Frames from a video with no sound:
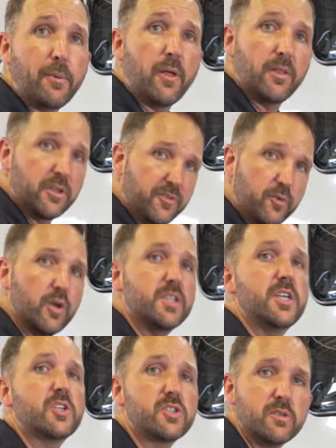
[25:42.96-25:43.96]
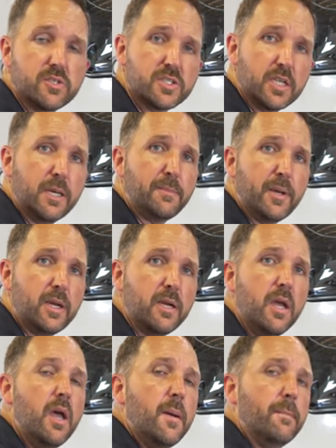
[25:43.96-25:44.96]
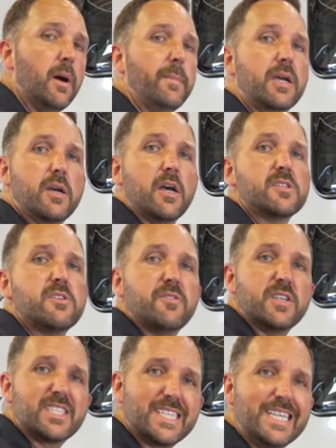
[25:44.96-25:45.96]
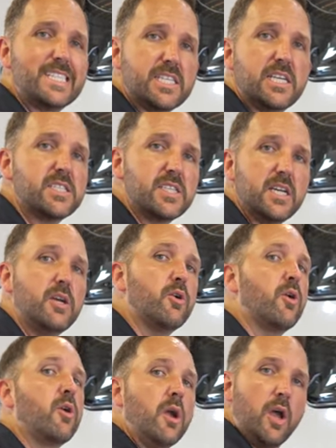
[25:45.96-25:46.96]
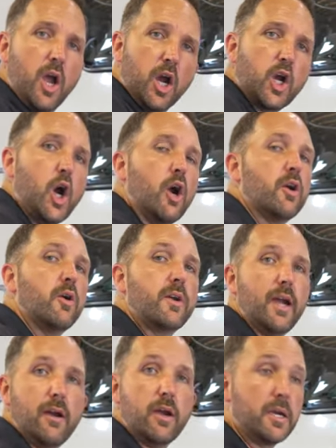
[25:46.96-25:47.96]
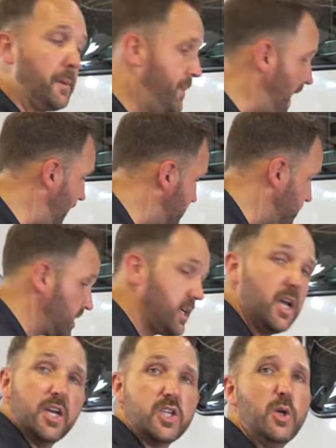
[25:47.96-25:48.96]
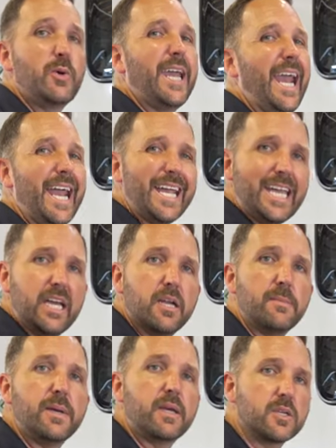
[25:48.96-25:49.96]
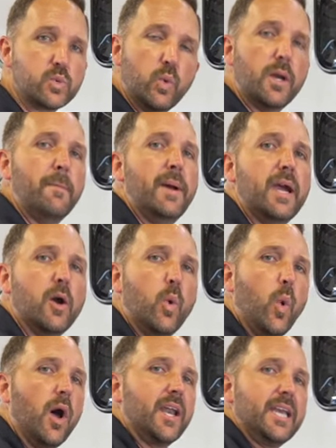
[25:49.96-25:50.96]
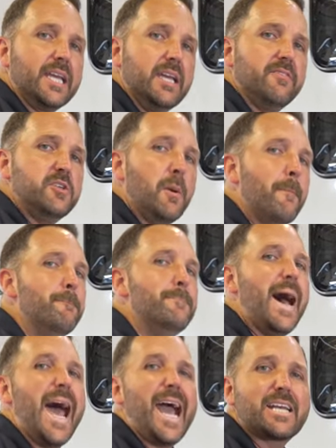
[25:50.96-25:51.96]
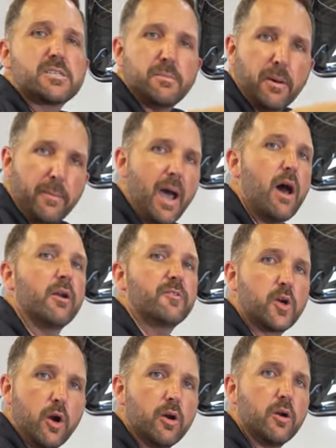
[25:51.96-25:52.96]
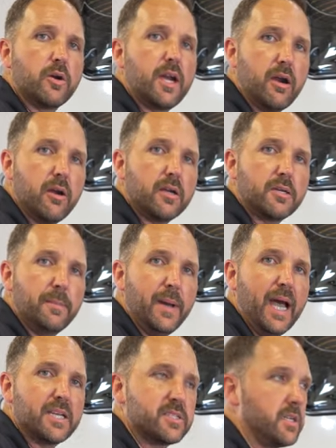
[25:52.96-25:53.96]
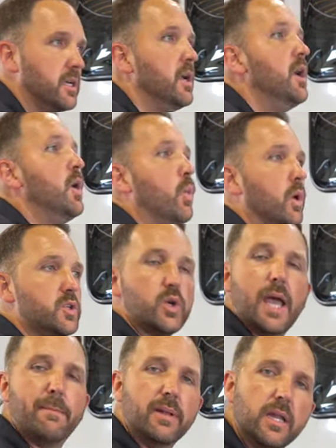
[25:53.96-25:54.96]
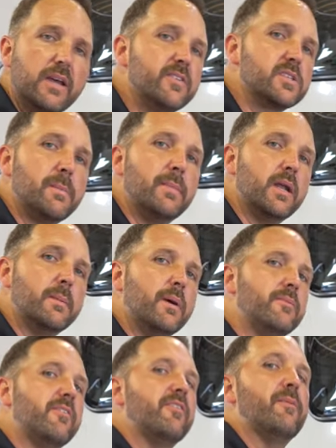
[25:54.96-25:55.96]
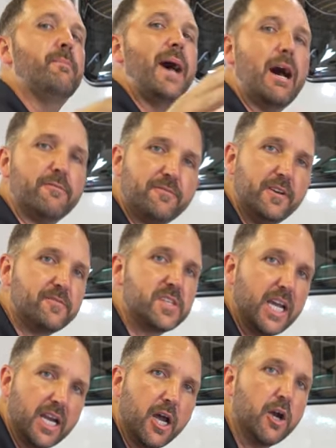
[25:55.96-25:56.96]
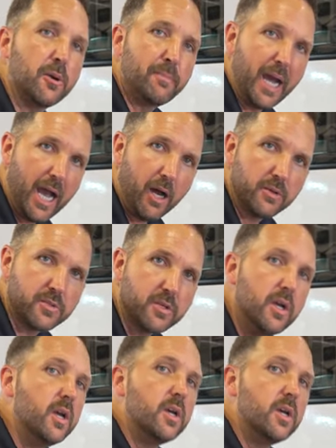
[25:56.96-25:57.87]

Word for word: on this for additional sleeping, but because of the CCC or cargo carrying capacity, you can't get it because Winnebago wanted to give you a maximum amount of cargo carrying capacity, which I believe is a minimum of about 1,500 pounds.